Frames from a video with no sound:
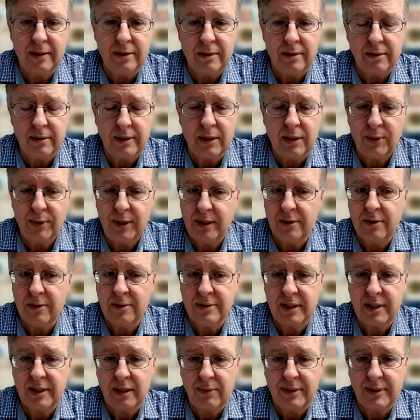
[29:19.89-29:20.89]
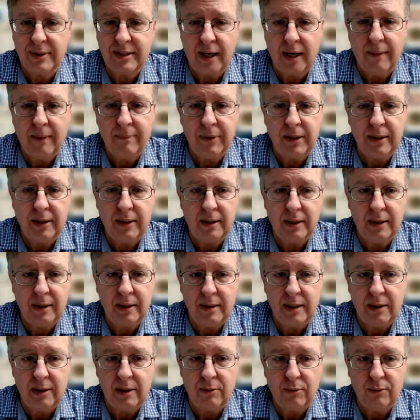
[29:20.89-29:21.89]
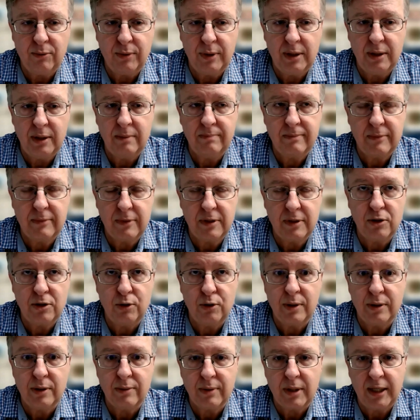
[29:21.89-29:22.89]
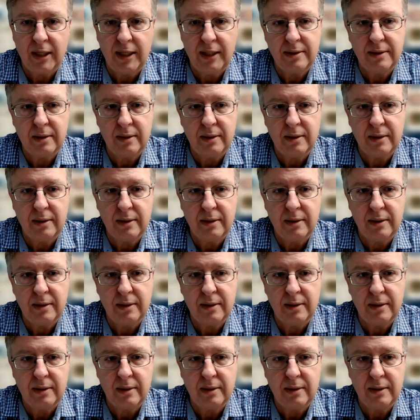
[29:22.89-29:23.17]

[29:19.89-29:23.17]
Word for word: sure that we understand what's happening and that we do it right.